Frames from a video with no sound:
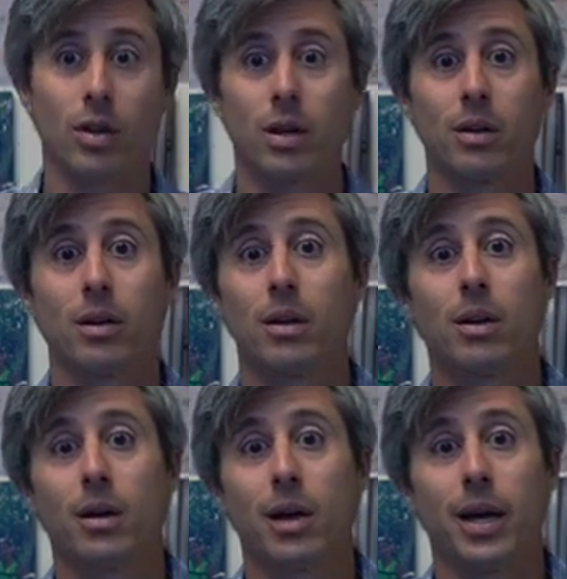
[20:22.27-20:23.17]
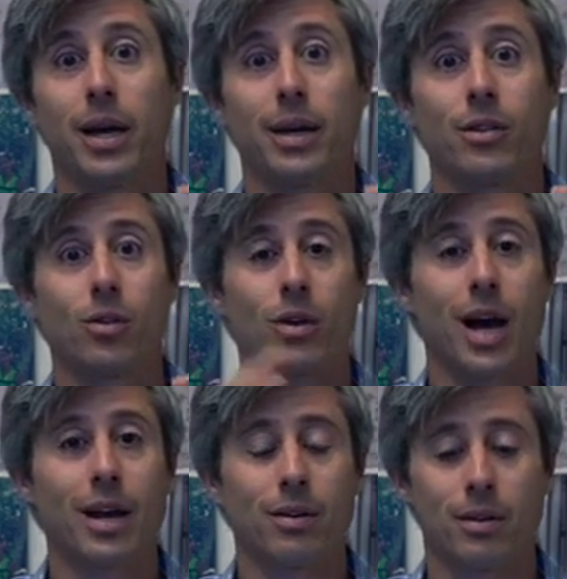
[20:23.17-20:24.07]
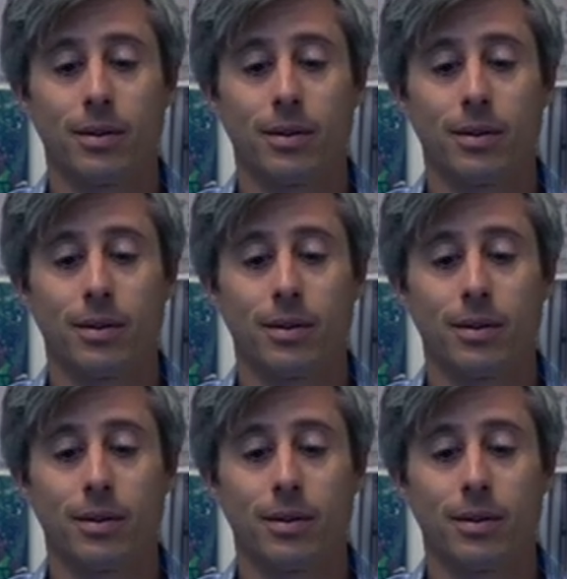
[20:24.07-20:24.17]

and they're not,